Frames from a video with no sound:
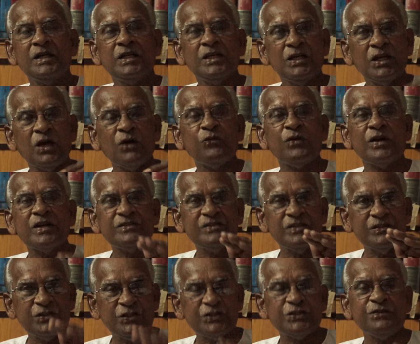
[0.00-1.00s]
Now what is the
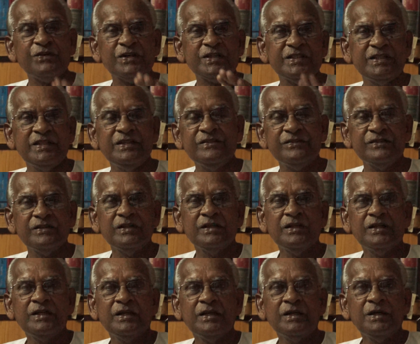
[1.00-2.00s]
situation is,
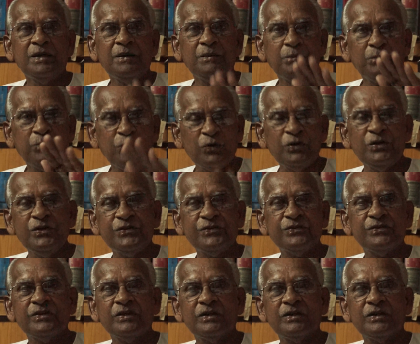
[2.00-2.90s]
police